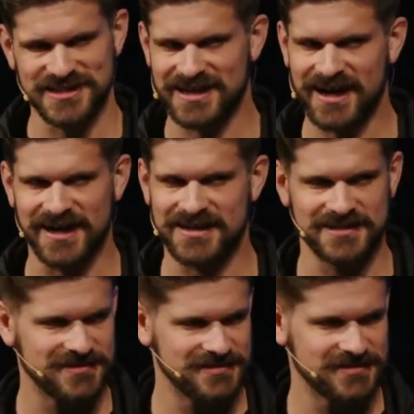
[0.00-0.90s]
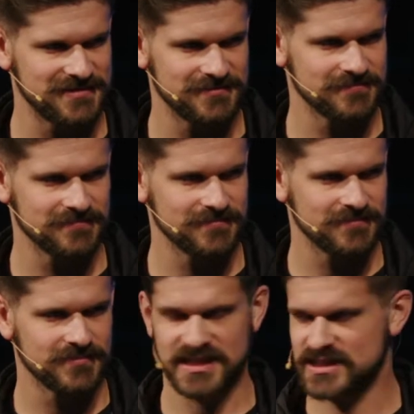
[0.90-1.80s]
God,
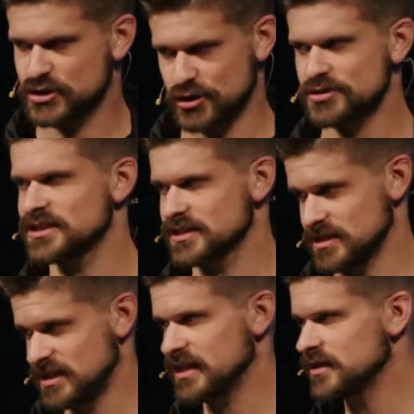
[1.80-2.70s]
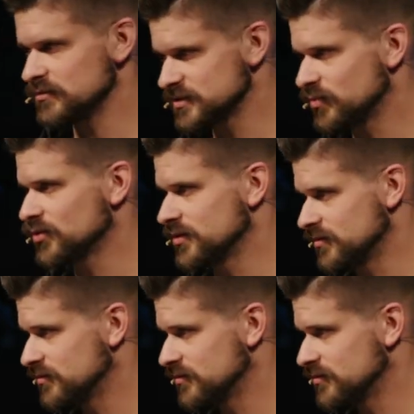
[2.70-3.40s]
he's cursing the day that he was born.